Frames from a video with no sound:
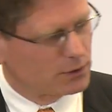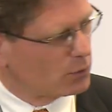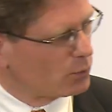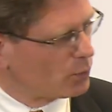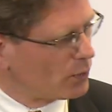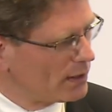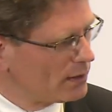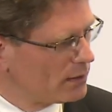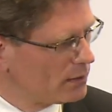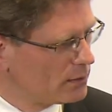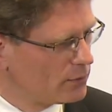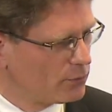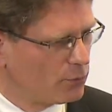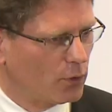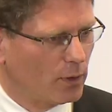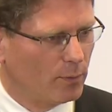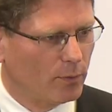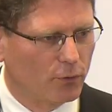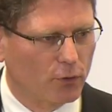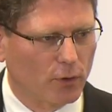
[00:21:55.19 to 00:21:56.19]
So one
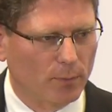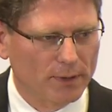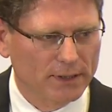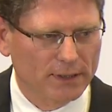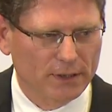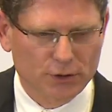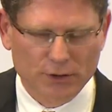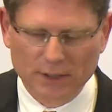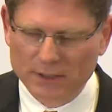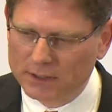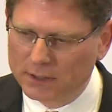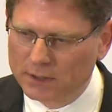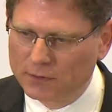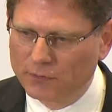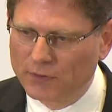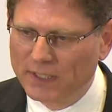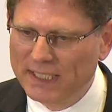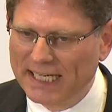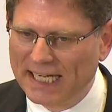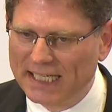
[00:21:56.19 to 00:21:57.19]
form of competition is this
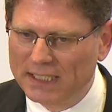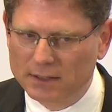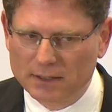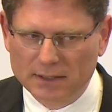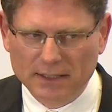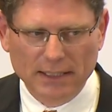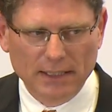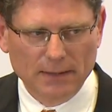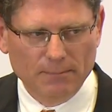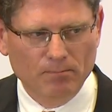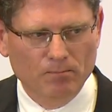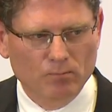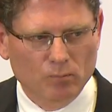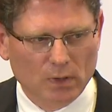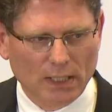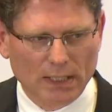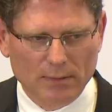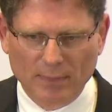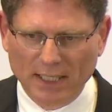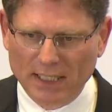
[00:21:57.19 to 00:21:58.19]
free entry
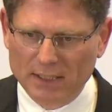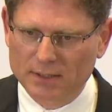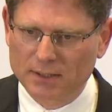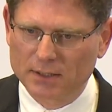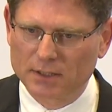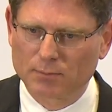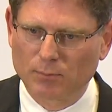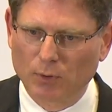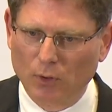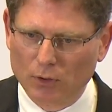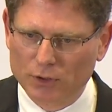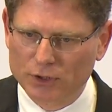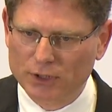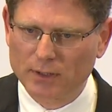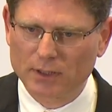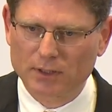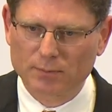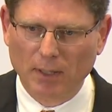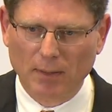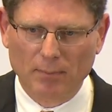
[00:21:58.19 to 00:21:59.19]
that makes this
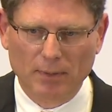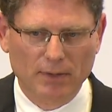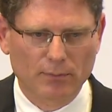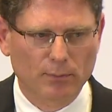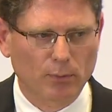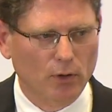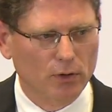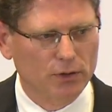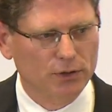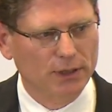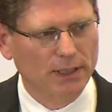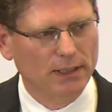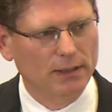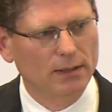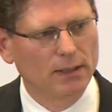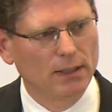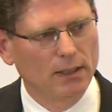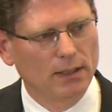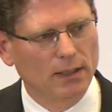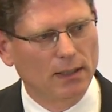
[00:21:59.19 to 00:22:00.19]
blockchain, this public
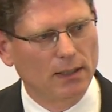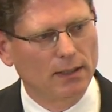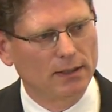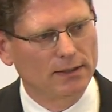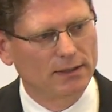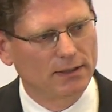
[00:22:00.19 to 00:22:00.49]
blockchain, uh,